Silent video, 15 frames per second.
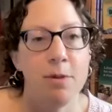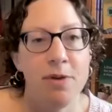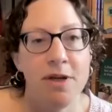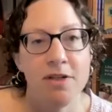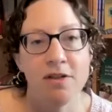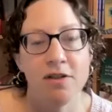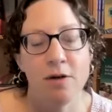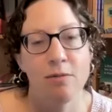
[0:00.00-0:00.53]
of
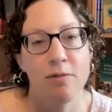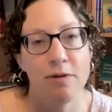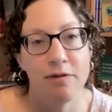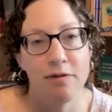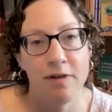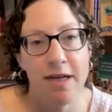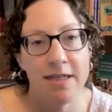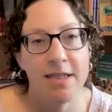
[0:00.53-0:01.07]
pages are
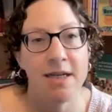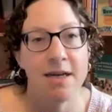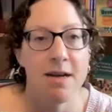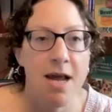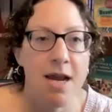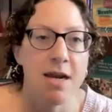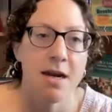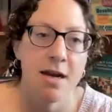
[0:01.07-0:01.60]
reflected
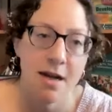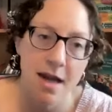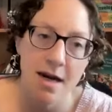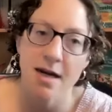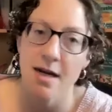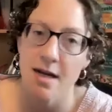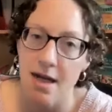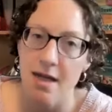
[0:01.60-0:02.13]
again and again
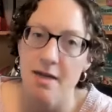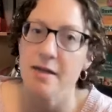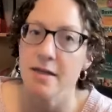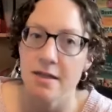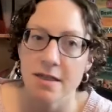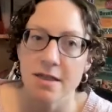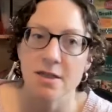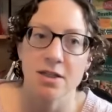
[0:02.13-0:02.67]
and again
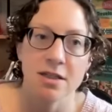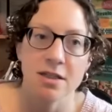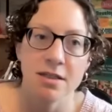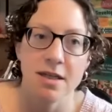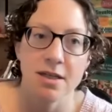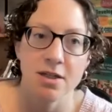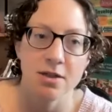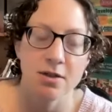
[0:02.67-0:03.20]
in each
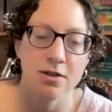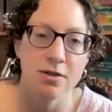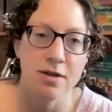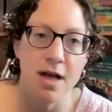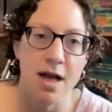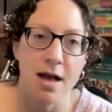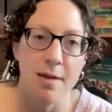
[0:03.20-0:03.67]
essential,